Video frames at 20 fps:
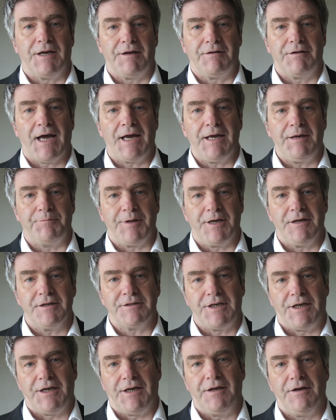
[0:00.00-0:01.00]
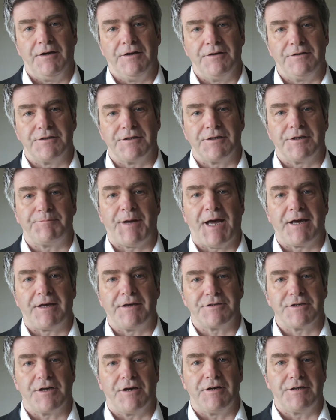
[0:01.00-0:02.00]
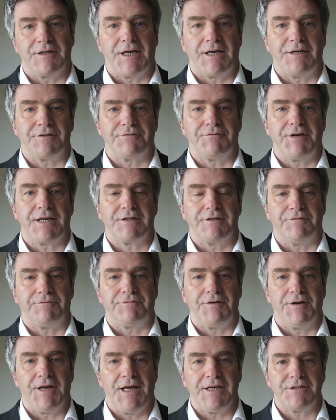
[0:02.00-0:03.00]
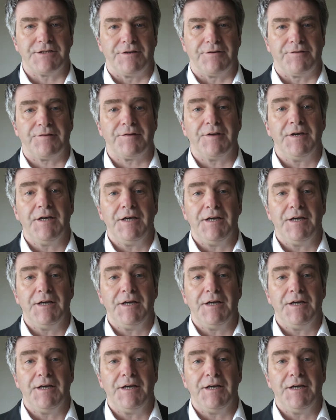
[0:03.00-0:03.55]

liability under the Package Holiday Directive for agents